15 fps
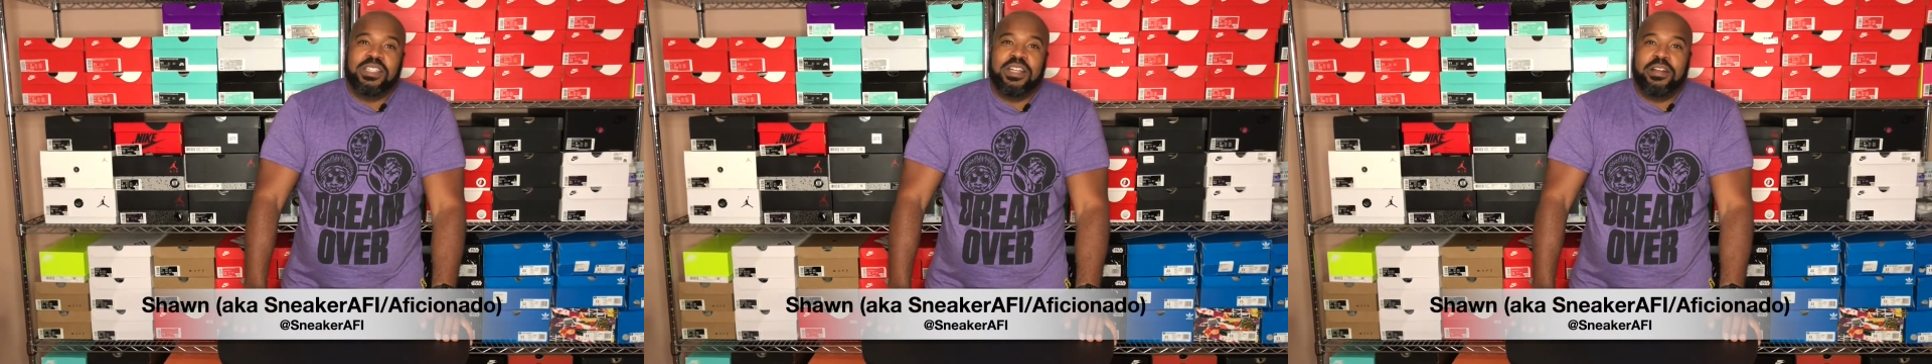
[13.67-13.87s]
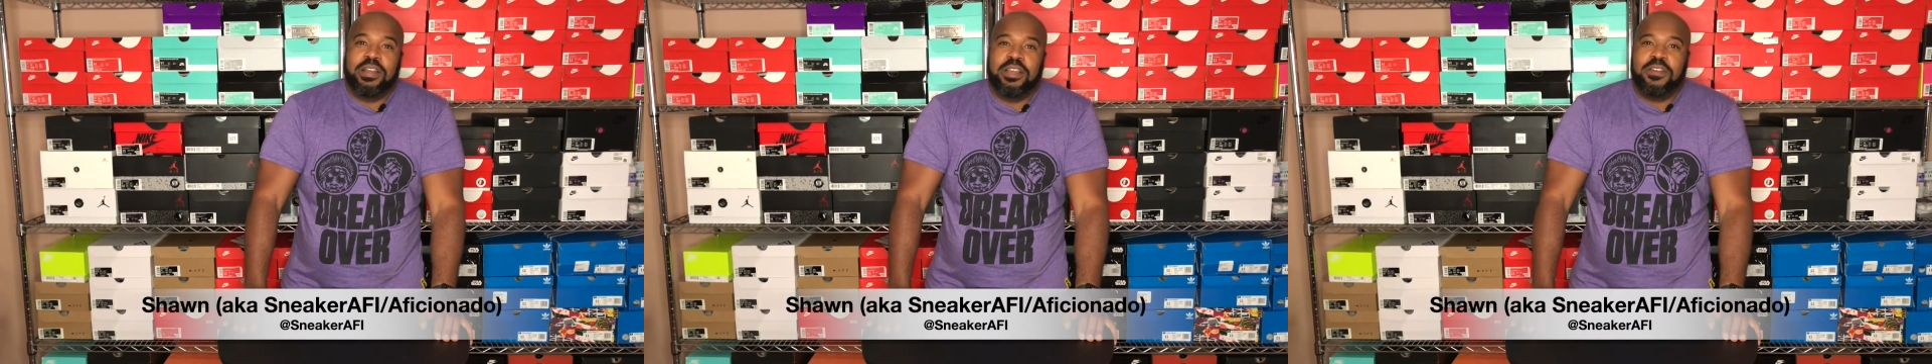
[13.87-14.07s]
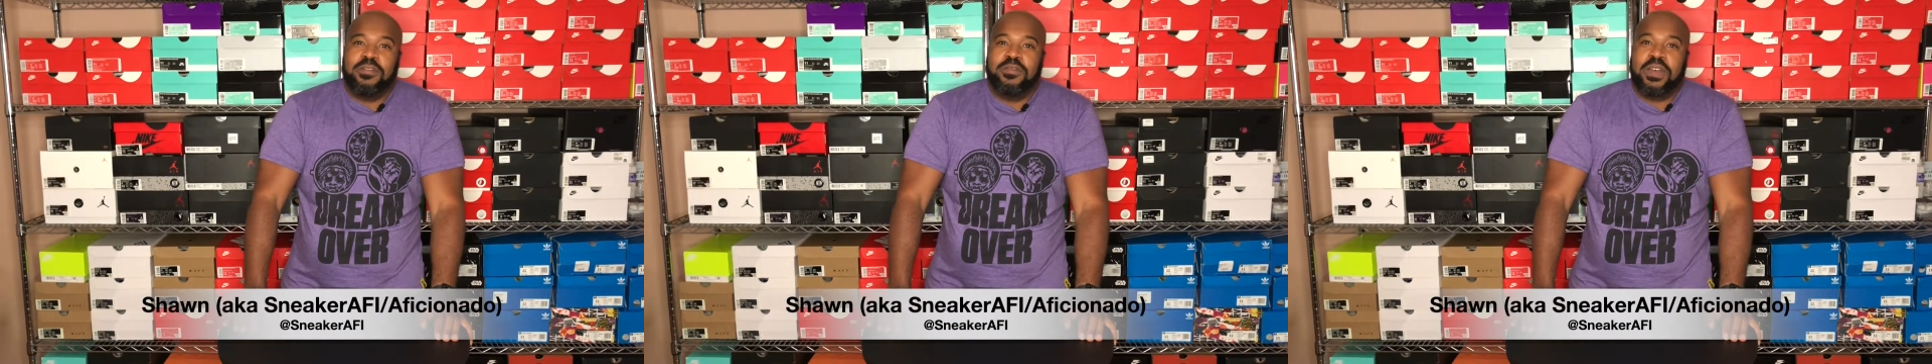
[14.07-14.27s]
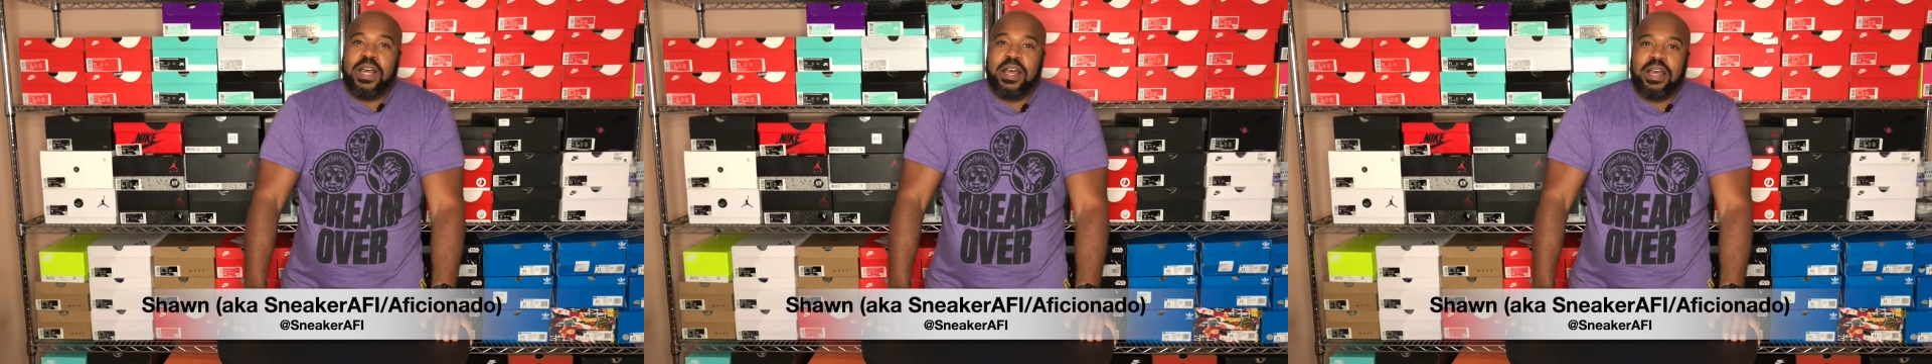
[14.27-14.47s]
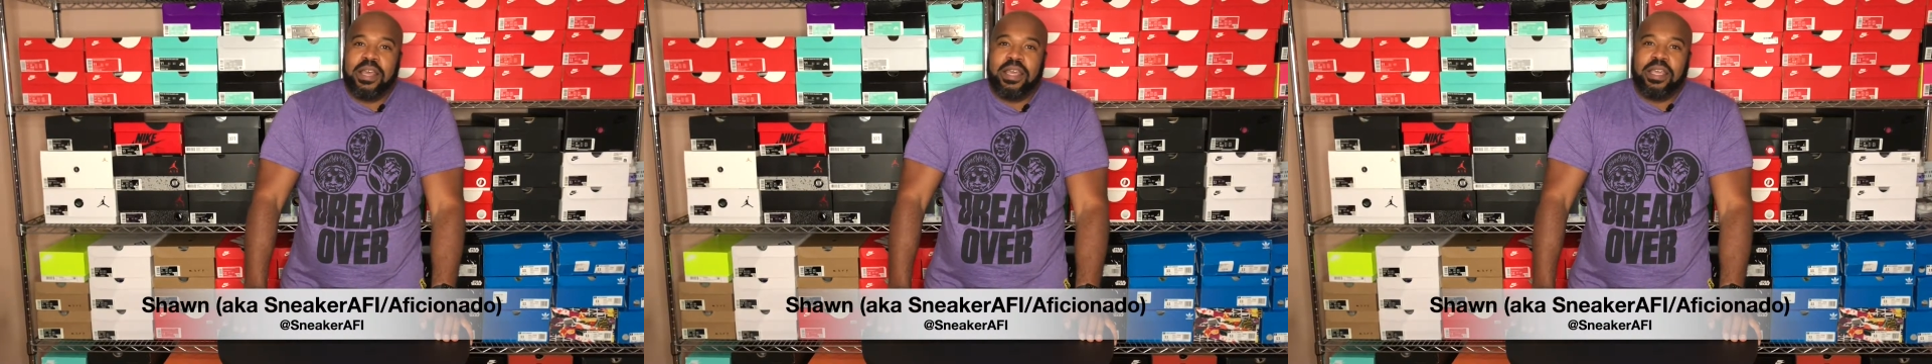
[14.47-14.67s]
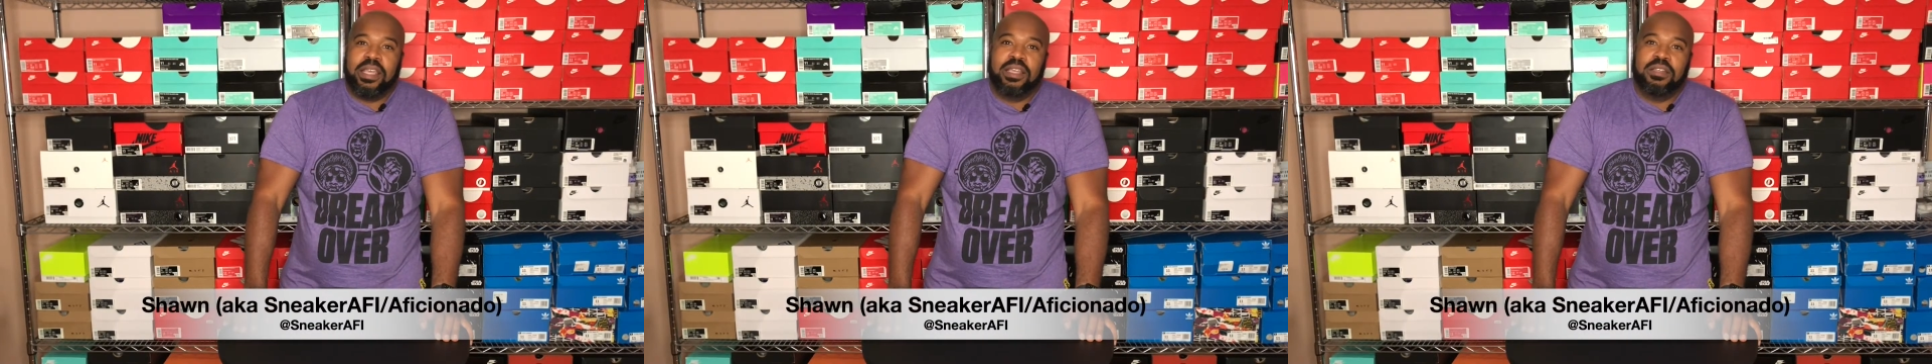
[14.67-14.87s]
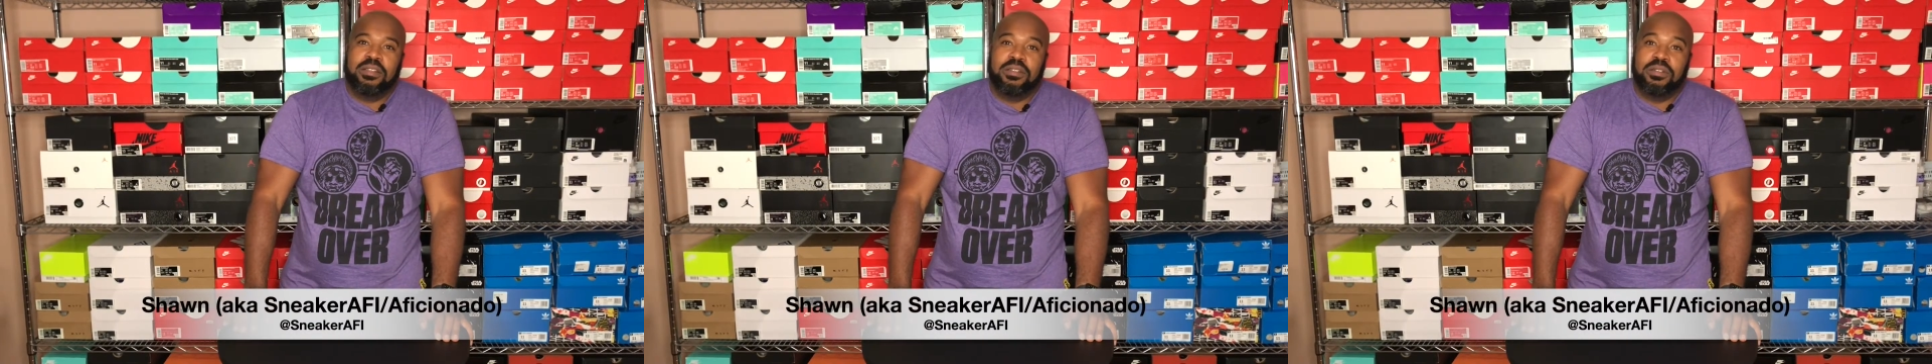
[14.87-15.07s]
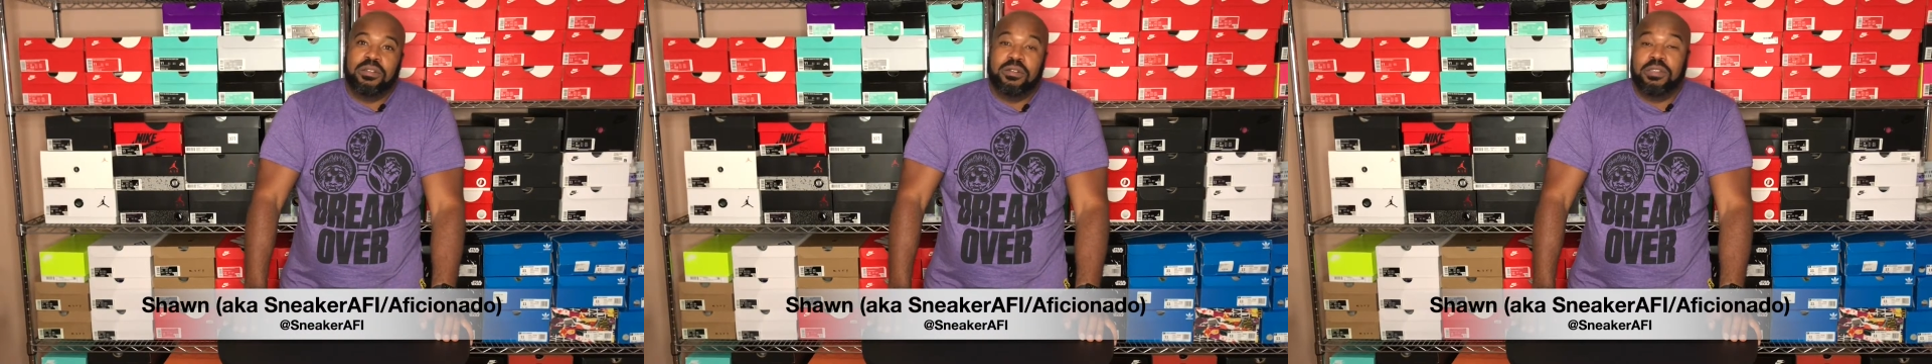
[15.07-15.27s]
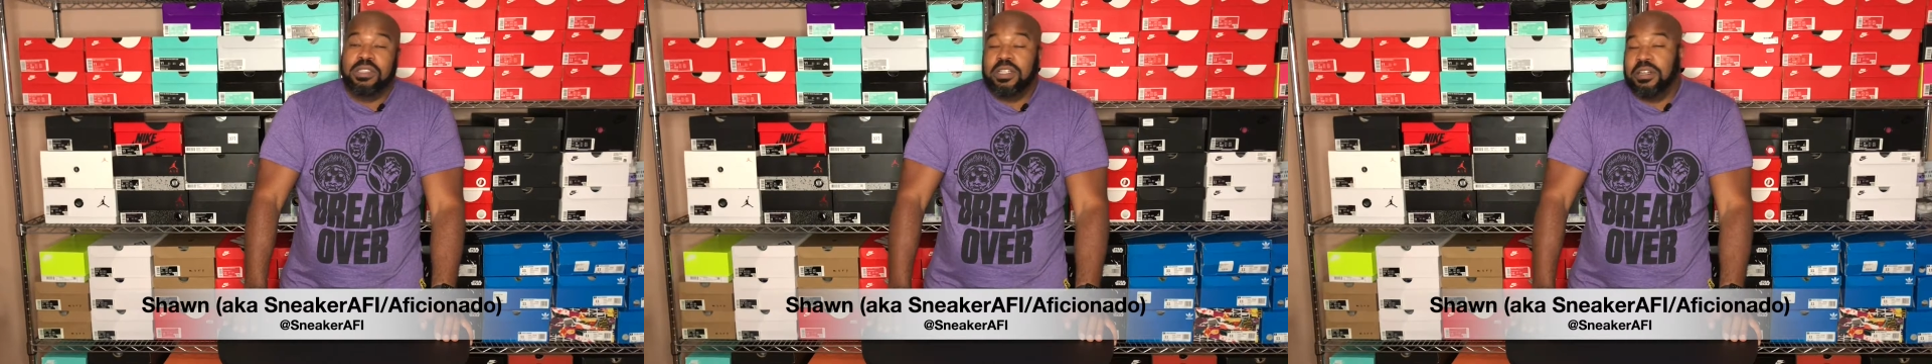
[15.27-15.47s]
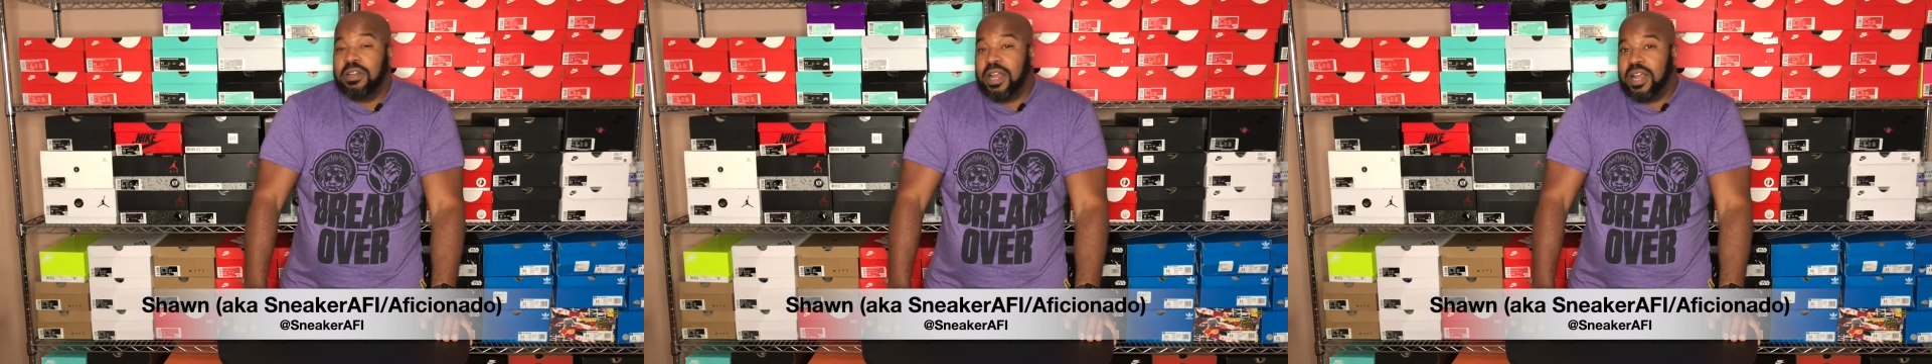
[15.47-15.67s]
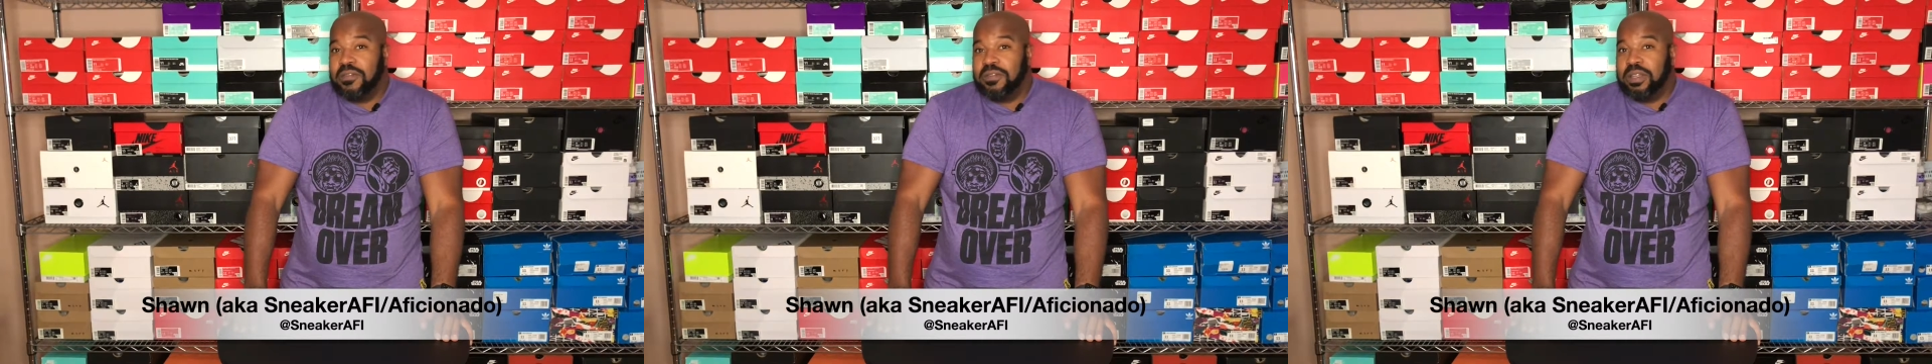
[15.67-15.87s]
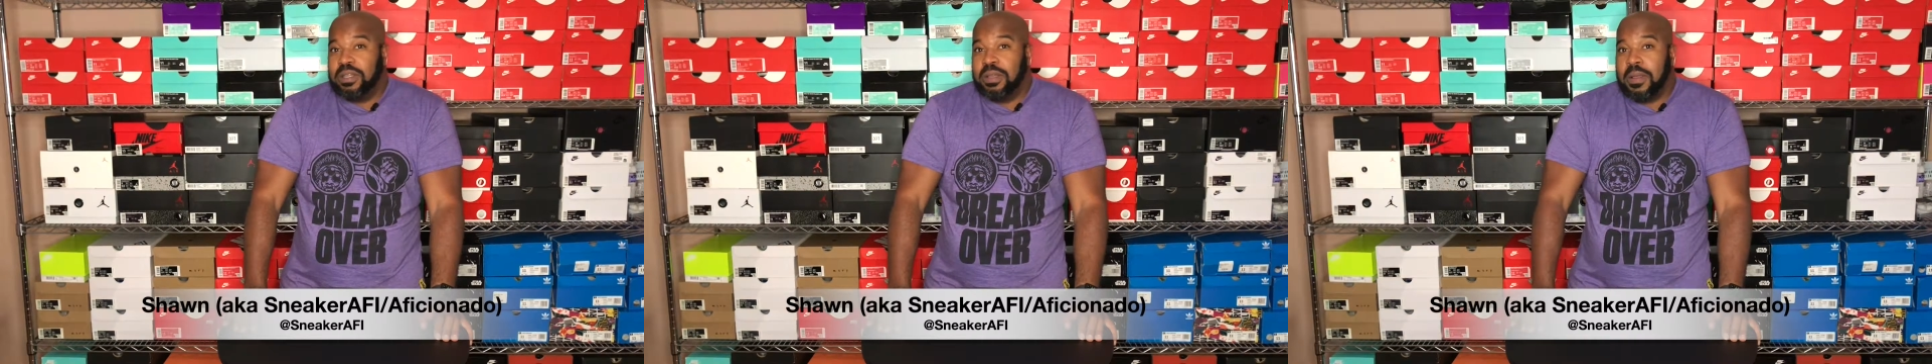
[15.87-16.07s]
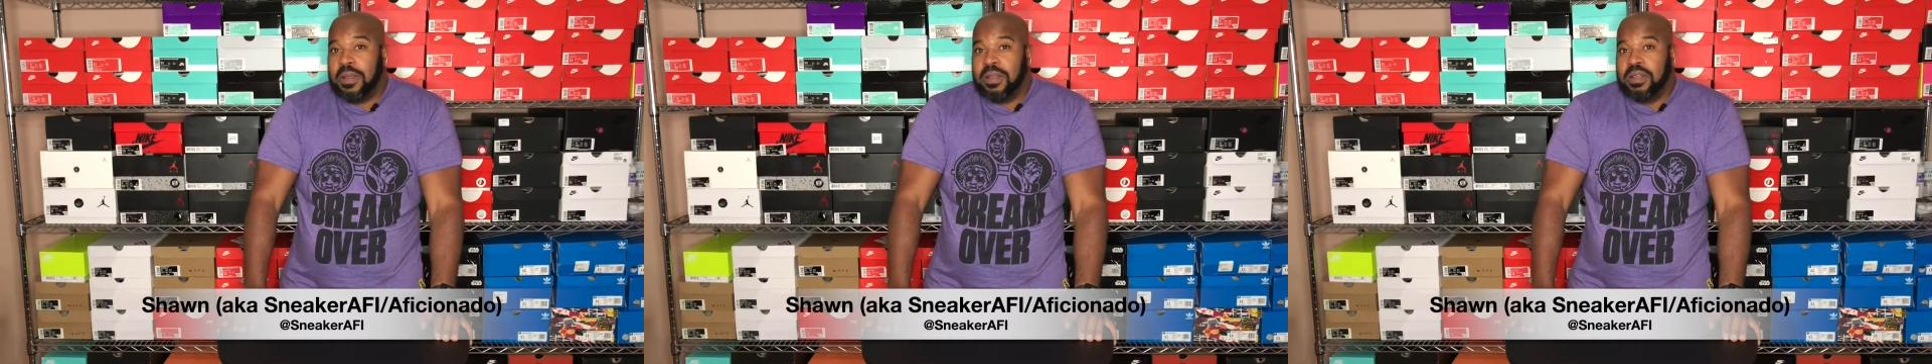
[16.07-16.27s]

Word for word: Sneakerafi or Sneakerafi,